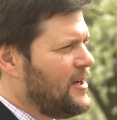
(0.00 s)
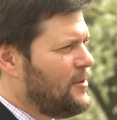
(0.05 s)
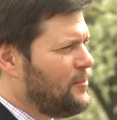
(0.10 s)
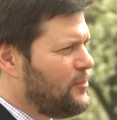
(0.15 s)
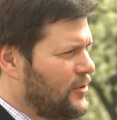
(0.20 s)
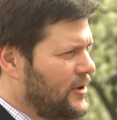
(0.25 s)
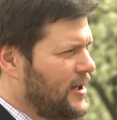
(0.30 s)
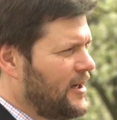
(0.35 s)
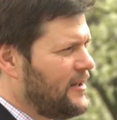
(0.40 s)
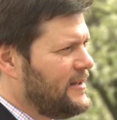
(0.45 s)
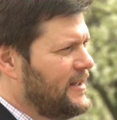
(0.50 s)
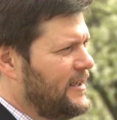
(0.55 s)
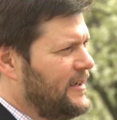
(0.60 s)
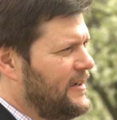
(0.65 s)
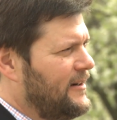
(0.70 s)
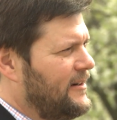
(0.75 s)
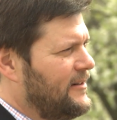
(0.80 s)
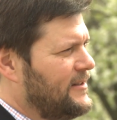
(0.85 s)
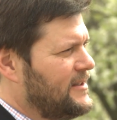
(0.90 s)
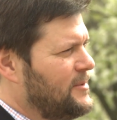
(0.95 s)
how proud they
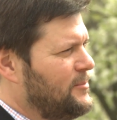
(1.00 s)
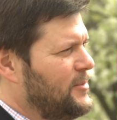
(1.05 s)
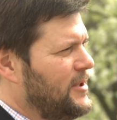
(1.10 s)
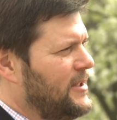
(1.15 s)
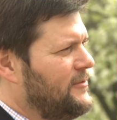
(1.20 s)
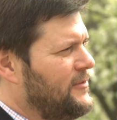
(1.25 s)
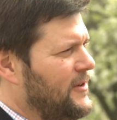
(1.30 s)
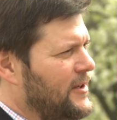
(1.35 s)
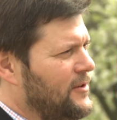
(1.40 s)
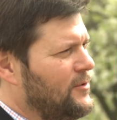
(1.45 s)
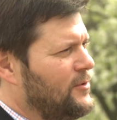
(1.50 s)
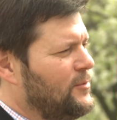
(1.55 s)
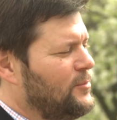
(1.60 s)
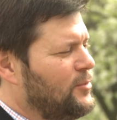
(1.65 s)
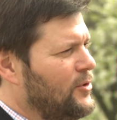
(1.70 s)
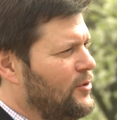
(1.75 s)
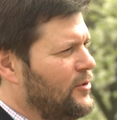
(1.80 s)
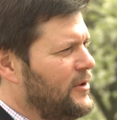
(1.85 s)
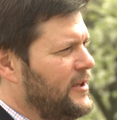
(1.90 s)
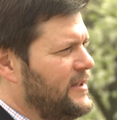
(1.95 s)
are to be federal
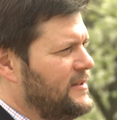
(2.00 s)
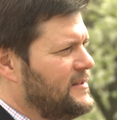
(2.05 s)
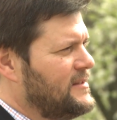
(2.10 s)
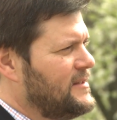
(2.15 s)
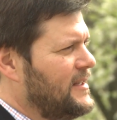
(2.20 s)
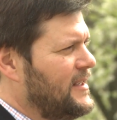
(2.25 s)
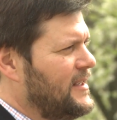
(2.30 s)
employees